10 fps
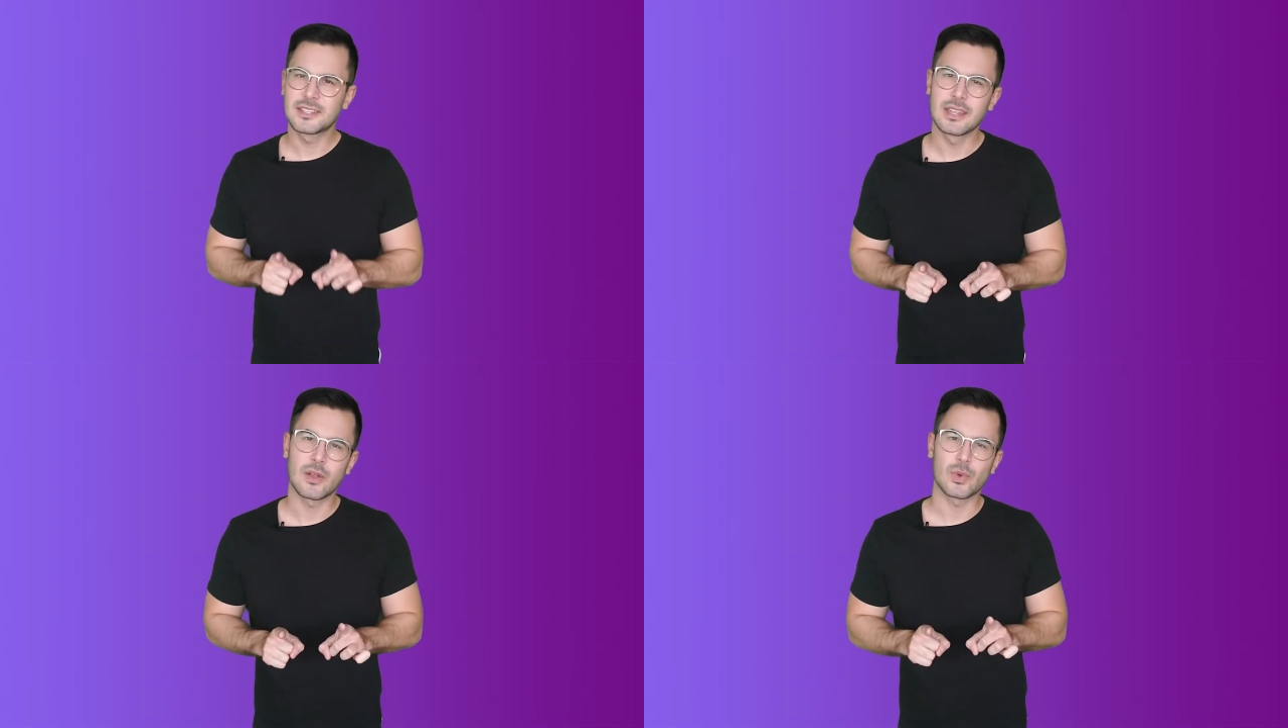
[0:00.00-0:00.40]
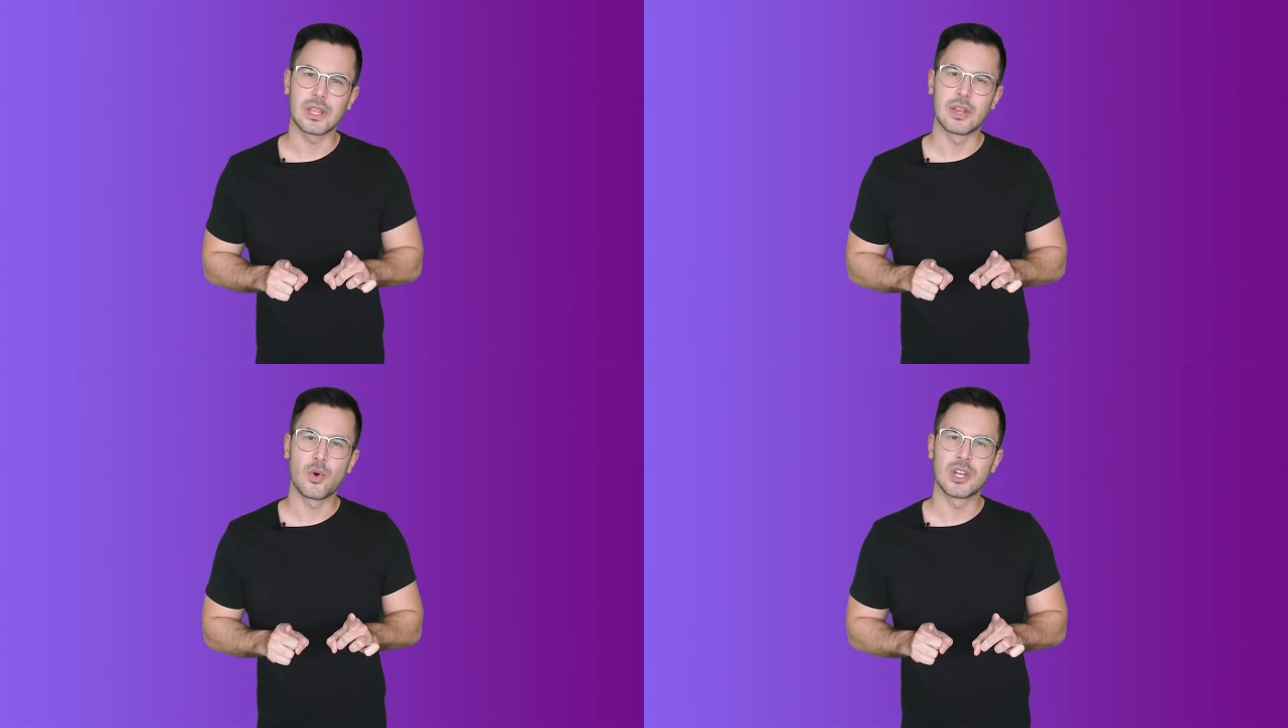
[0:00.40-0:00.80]
thing that
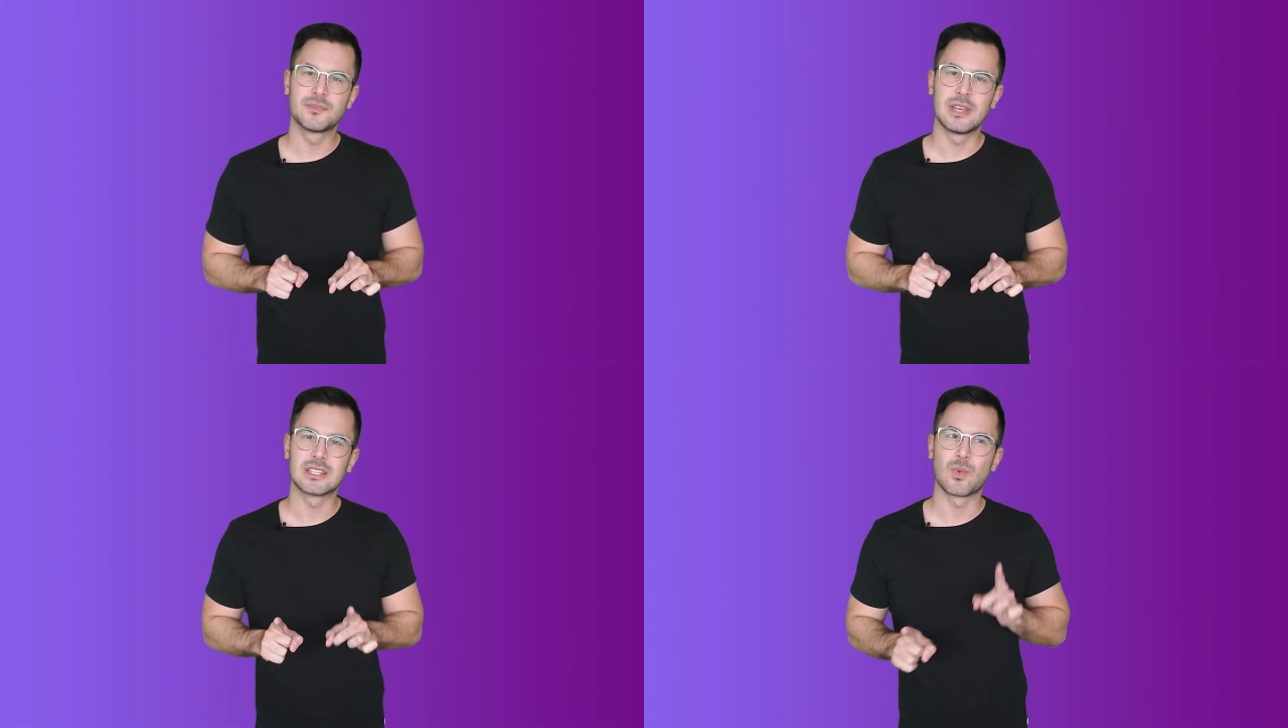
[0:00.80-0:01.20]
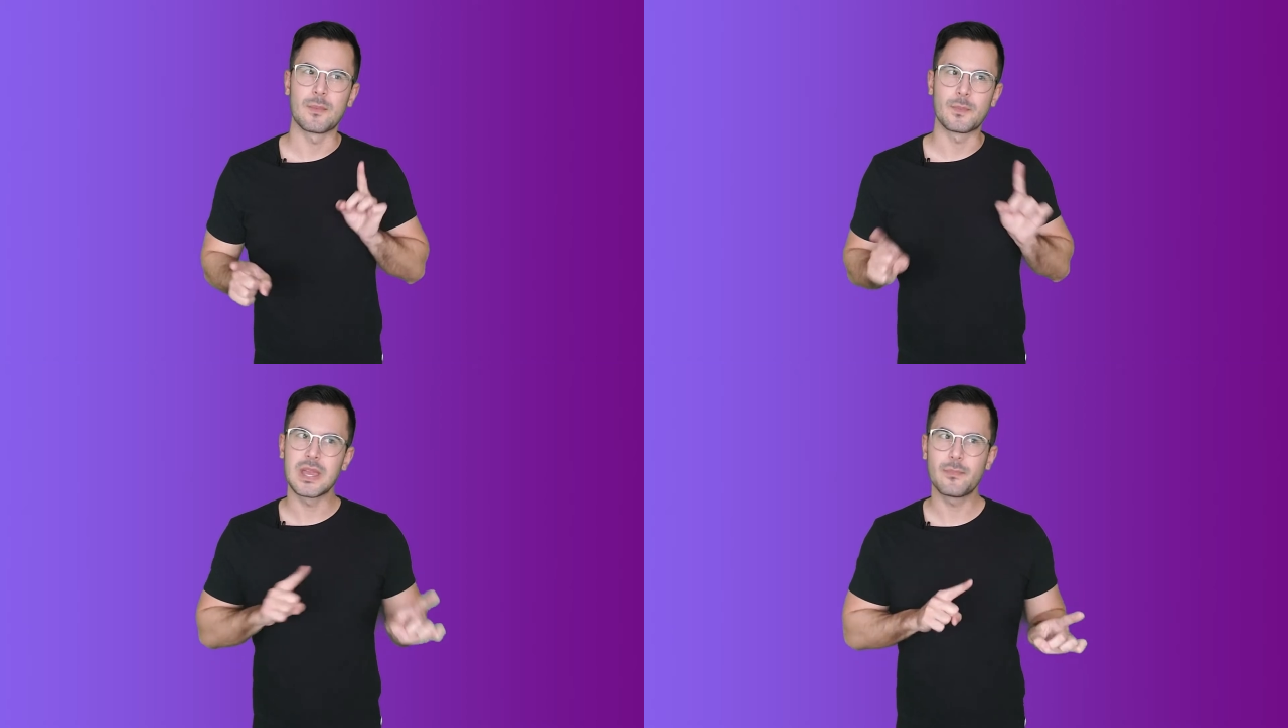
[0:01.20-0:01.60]
really annoys me is
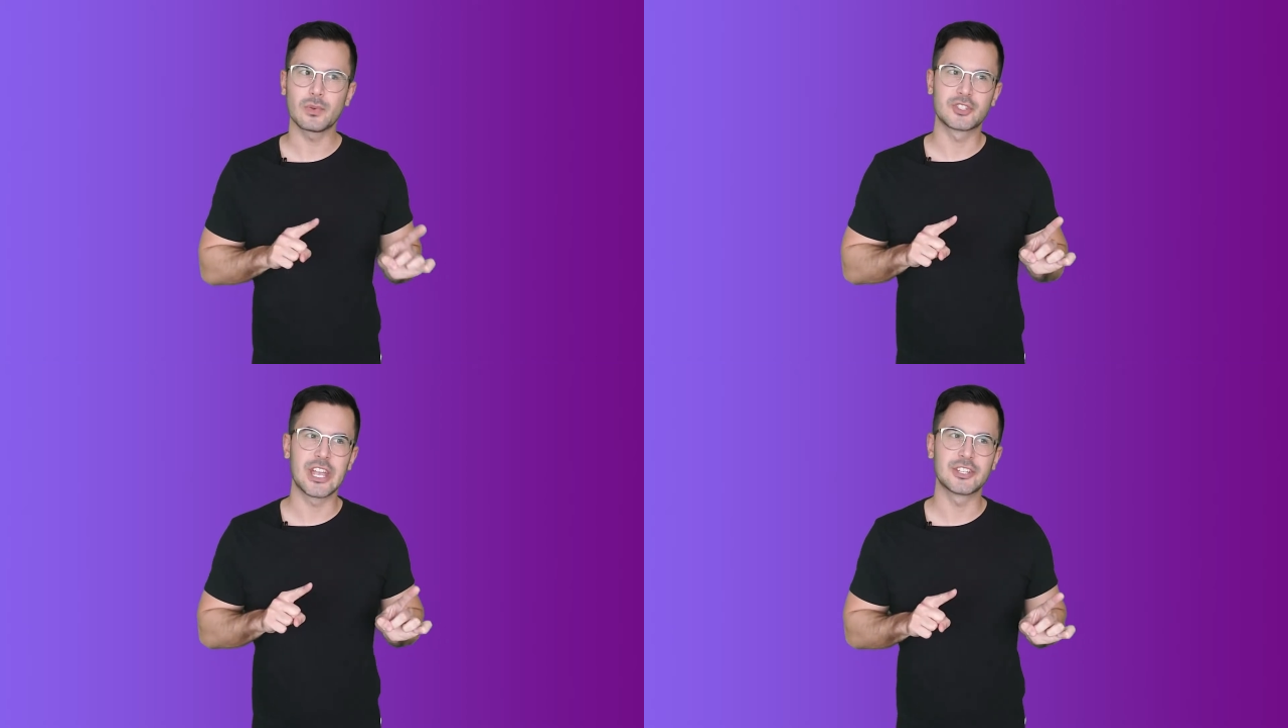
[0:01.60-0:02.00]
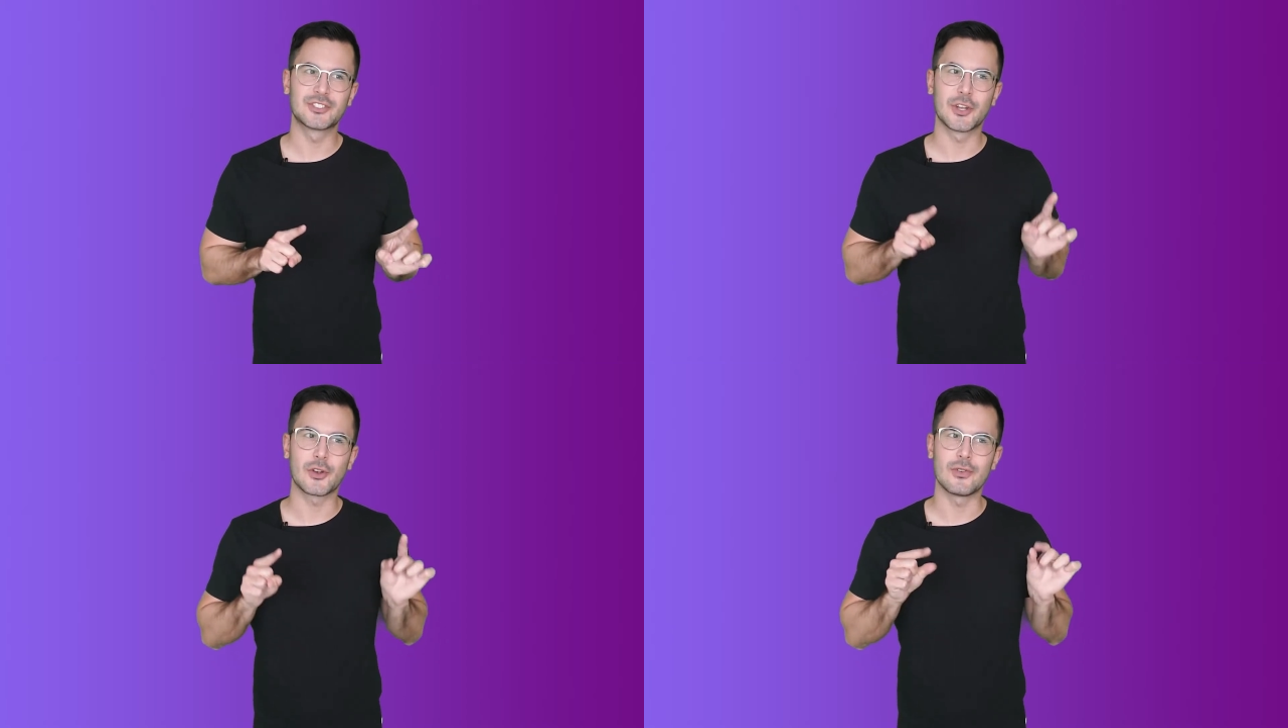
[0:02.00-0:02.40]
when people change their